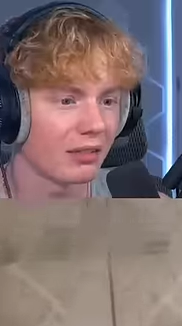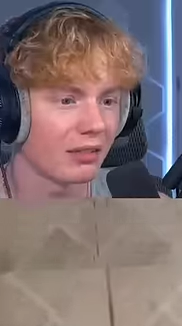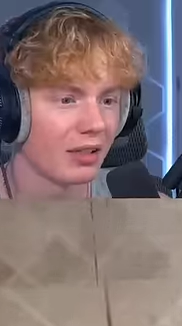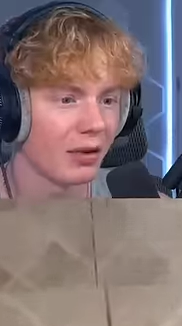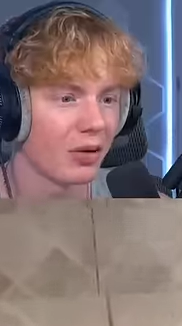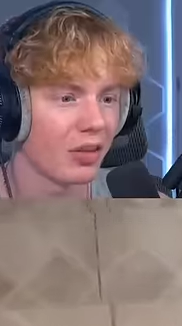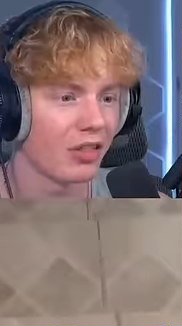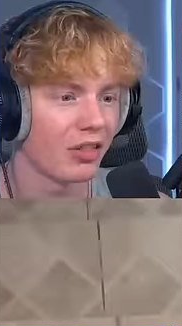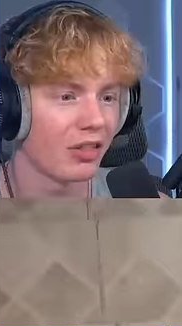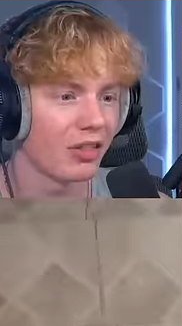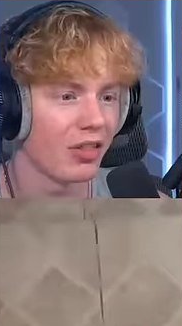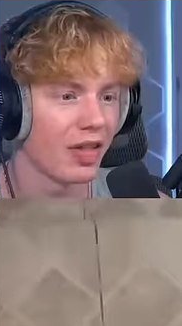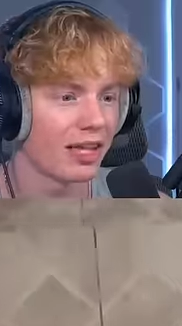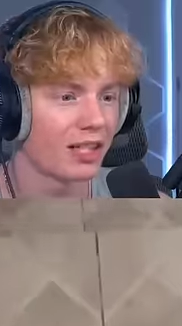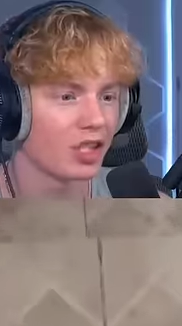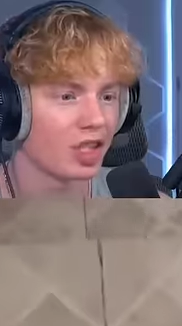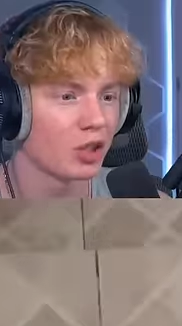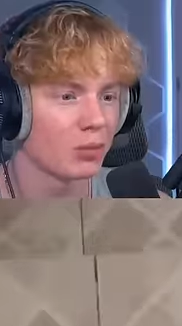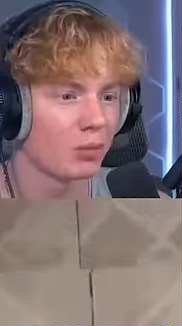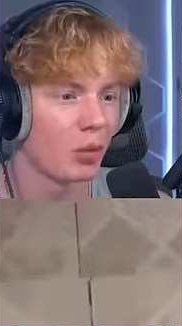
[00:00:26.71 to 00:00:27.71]
Very
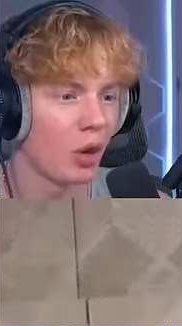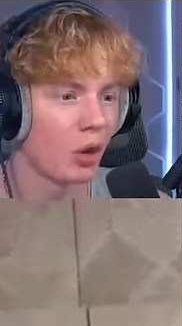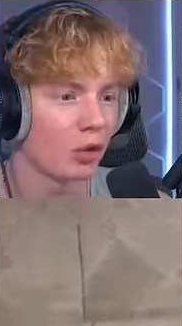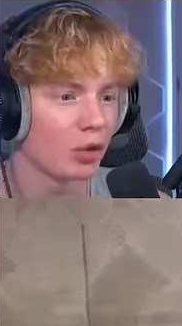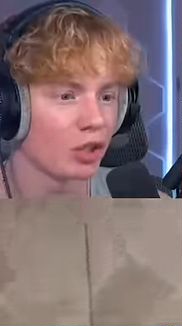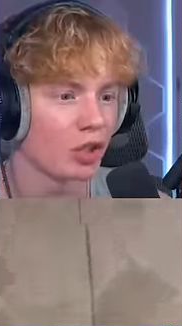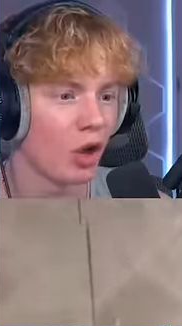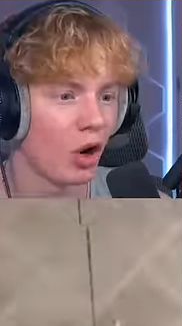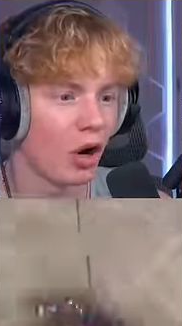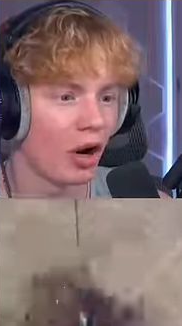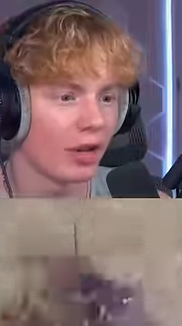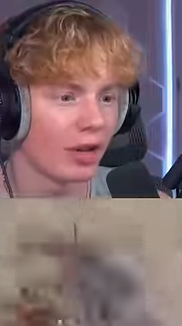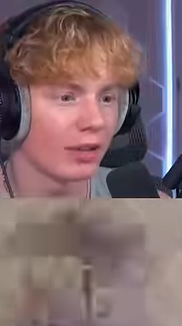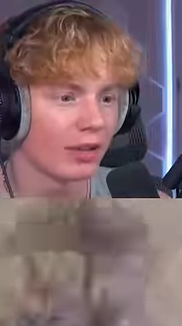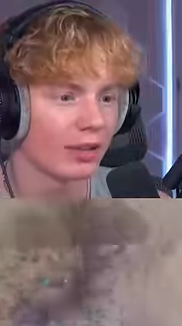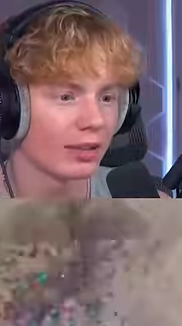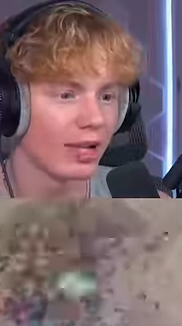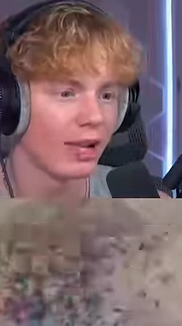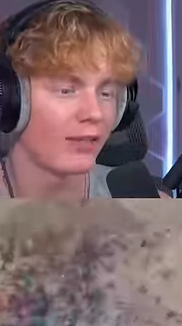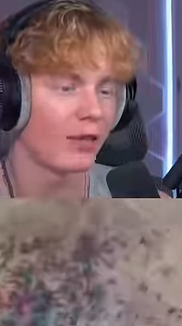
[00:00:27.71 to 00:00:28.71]
thick, small jar.
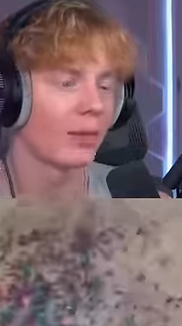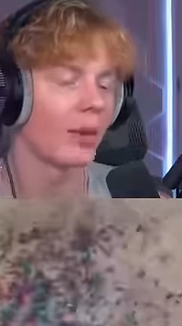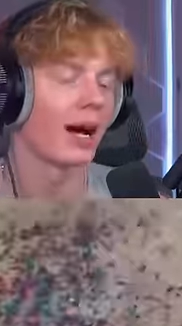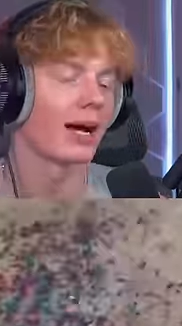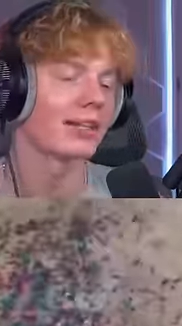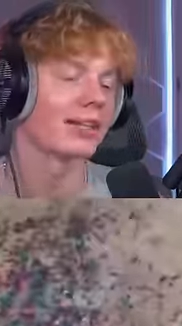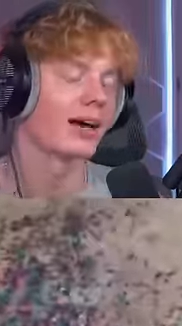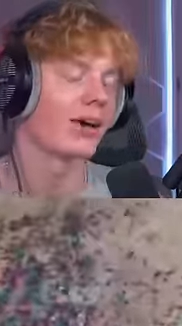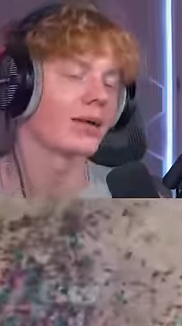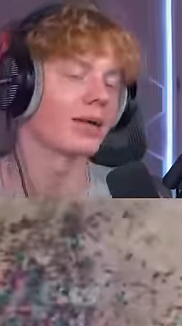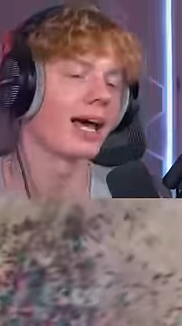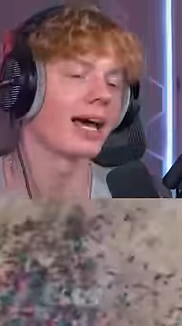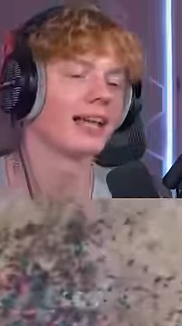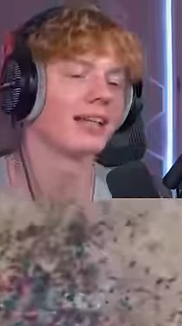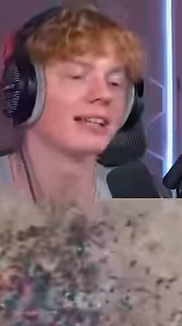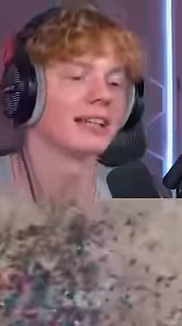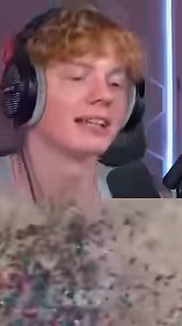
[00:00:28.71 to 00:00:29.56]
Never mind. Okay.